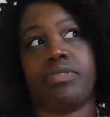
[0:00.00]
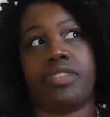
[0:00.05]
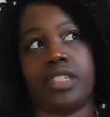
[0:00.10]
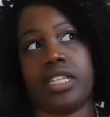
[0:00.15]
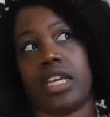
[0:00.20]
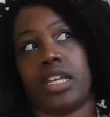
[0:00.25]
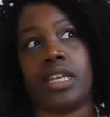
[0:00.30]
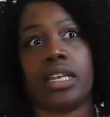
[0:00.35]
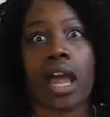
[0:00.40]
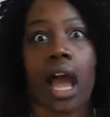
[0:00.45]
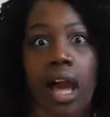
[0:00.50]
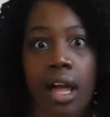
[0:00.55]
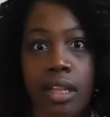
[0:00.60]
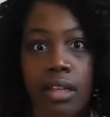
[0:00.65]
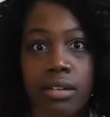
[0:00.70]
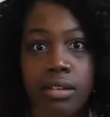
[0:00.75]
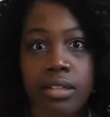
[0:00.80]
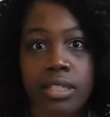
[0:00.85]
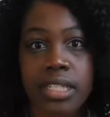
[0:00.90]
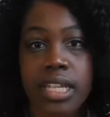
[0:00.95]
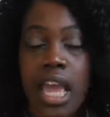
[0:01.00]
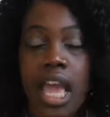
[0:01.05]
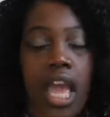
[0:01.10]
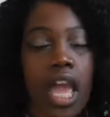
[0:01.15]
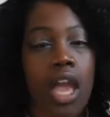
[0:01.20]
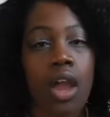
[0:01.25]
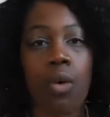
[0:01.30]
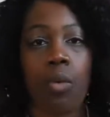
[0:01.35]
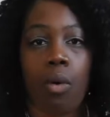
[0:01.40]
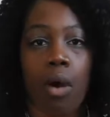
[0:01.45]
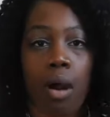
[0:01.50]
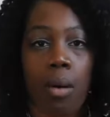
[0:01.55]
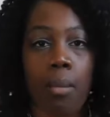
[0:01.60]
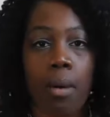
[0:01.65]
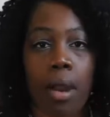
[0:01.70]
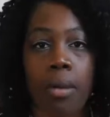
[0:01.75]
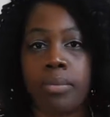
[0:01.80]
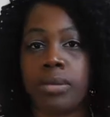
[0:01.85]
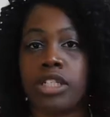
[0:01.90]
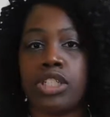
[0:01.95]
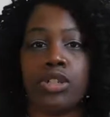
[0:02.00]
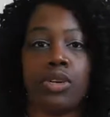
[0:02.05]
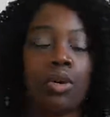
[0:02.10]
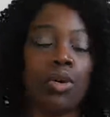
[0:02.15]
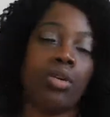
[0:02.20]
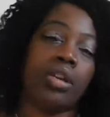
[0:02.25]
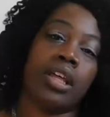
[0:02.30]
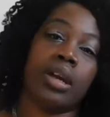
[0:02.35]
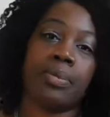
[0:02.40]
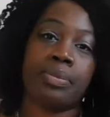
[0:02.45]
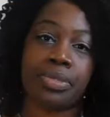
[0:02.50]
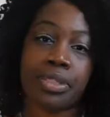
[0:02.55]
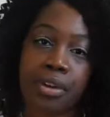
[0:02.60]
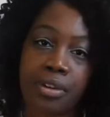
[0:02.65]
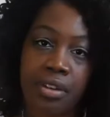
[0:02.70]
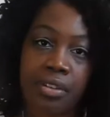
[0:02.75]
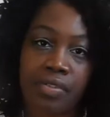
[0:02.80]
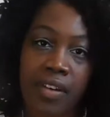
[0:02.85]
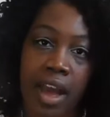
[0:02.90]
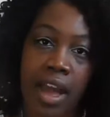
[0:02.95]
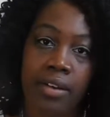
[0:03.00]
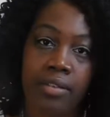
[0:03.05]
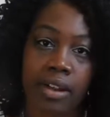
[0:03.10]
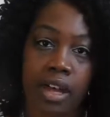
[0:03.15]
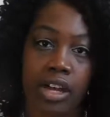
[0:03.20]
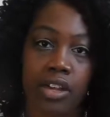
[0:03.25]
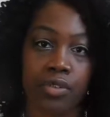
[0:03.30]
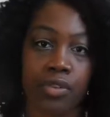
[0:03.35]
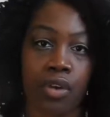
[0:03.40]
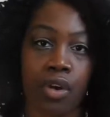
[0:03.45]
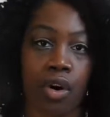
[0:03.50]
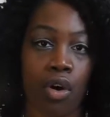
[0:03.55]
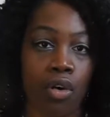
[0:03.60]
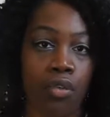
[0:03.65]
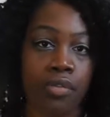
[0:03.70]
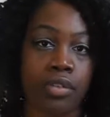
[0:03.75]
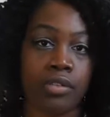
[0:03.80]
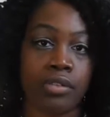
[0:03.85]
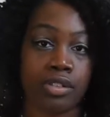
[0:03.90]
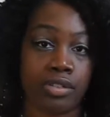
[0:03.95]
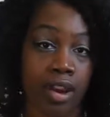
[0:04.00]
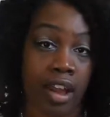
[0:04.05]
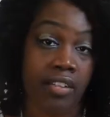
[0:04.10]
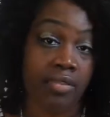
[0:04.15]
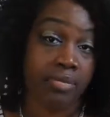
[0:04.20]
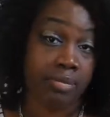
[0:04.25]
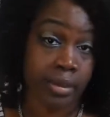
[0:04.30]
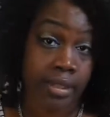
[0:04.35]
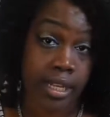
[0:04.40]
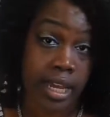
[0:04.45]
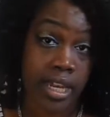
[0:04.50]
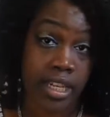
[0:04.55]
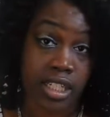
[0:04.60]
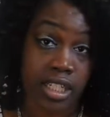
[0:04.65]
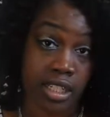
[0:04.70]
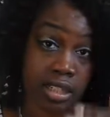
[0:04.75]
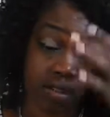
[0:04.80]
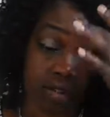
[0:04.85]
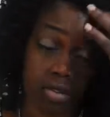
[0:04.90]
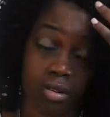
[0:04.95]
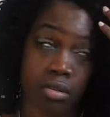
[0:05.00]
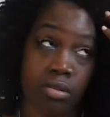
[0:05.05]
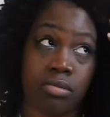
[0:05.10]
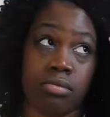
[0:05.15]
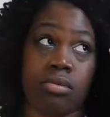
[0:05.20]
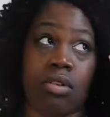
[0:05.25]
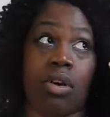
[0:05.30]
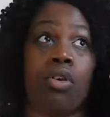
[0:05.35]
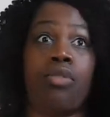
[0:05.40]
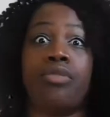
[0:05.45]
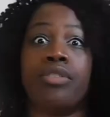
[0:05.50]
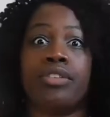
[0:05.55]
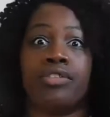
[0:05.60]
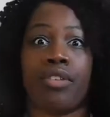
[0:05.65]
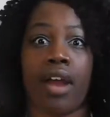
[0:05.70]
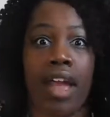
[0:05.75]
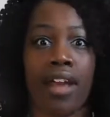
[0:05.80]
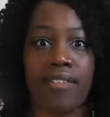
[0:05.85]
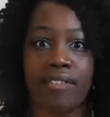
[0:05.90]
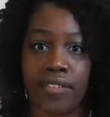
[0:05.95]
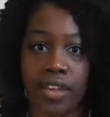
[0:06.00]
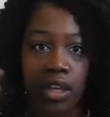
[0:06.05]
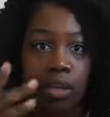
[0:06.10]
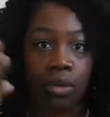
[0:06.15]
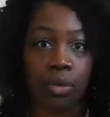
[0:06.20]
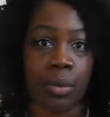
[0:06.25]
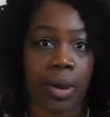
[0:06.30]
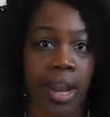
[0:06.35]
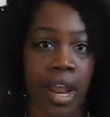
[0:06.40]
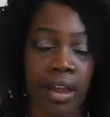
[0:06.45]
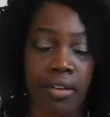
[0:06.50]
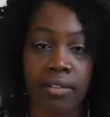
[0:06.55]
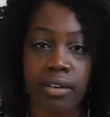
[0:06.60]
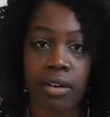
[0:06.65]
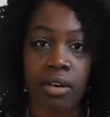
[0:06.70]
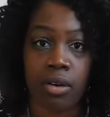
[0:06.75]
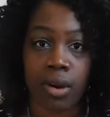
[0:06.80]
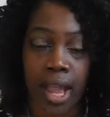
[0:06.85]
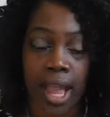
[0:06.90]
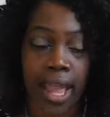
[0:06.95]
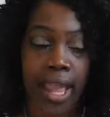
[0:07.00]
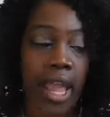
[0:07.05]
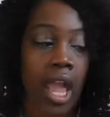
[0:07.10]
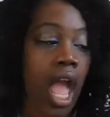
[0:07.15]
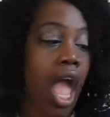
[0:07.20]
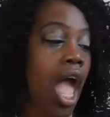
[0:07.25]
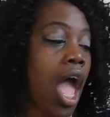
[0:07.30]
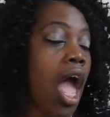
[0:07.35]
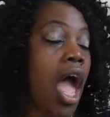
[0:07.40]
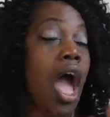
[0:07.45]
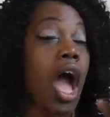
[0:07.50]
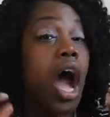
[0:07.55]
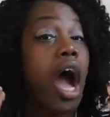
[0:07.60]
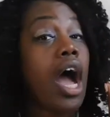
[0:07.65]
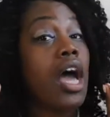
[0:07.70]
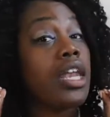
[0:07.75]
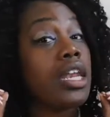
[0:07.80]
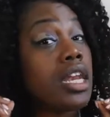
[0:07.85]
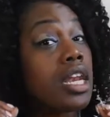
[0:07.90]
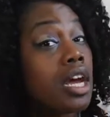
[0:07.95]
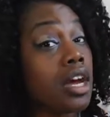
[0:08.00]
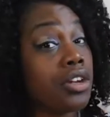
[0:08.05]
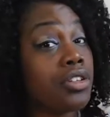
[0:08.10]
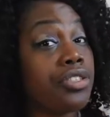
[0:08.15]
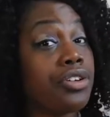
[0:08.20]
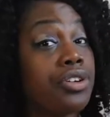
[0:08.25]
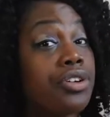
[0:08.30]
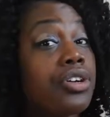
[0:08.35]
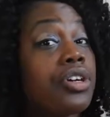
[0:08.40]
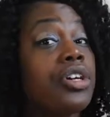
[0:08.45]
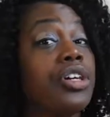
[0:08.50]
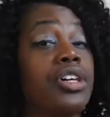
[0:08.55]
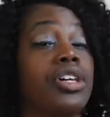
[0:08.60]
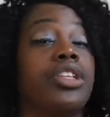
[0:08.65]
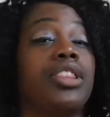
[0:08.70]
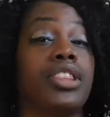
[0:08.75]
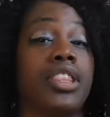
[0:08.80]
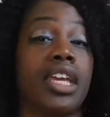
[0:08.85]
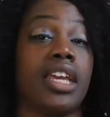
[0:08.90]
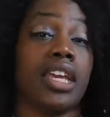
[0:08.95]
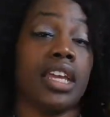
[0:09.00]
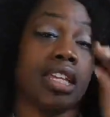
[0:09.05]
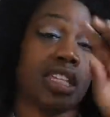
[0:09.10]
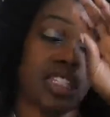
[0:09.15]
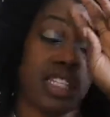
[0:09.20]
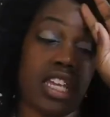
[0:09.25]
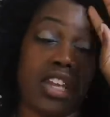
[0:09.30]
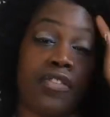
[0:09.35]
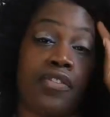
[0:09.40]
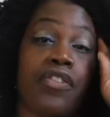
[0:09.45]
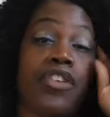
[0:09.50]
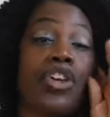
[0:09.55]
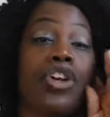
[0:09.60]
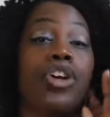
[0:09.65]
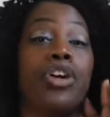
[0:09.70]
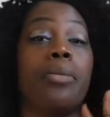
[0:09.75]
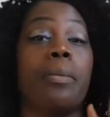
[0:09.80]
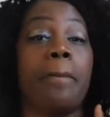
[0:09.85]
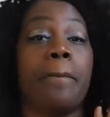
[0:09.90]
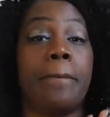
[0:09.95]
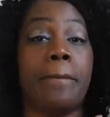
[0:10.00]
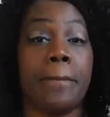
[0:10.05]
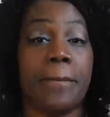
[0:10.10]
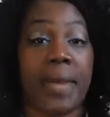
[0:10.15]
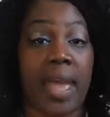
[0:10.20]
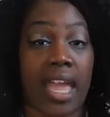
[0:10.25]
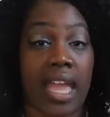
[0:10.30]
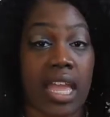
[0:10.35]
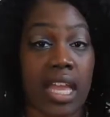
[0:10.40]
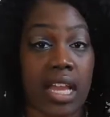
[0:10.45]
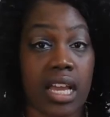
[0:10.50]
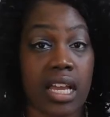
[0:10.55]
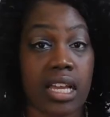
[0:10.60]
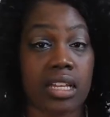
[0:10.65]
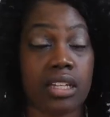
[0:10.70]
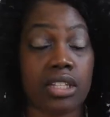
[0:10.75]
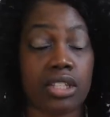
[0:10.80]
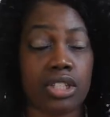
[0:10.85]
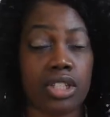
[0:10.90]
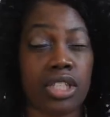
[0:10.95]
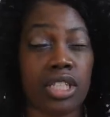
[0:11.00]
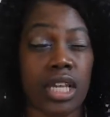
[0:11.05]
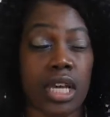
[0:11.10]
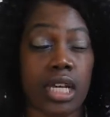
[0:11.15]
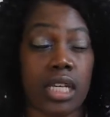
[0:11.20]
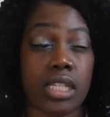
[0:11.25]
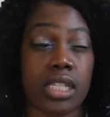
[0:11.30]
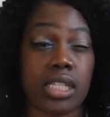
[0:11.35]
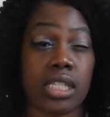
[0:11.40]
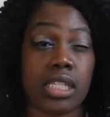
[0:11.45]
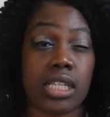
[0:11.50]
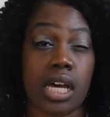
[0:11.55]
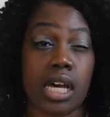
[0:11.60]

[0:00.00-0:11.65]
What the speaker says: $10 in Walmart, but you owe them $35 for overdraft protection or overdraft fee or whatever, okay? Another good thing is, if your bank does